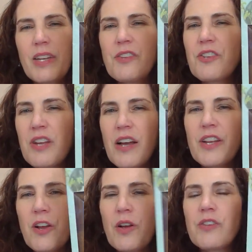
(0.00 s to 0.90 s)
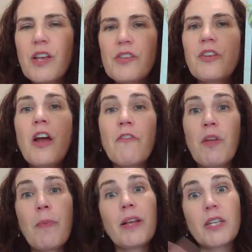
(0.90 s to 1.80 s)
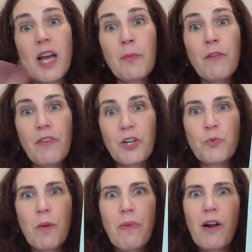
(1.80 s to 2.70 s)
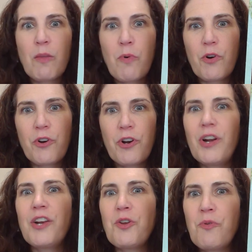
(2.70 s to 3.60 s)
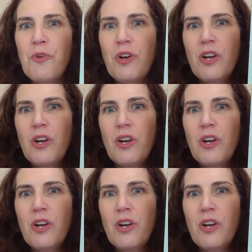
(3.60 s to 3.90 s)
that by the time you finish one part of the border and you